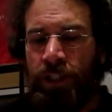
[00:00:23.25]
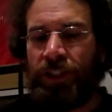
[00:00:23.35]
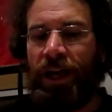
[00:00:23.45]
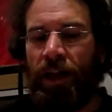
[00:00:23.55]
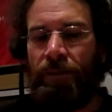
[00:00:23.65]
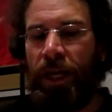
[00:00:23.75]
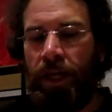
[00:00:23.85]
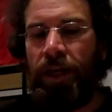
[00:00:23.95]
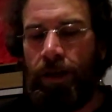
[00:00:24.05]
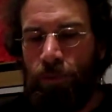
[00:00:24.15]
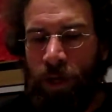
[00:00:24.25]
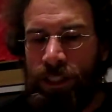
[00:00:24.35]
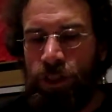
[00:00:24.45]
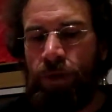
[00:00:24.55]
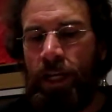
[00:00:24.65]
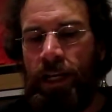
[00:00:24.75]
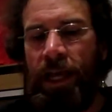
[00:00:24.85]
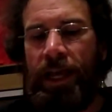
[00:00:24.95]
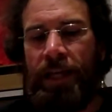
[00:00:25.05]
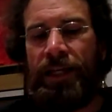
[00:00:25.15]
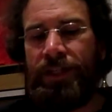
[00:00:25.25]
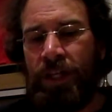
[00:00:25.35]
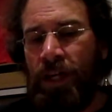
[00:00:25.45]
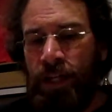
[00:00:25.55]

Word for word: shall make him once relent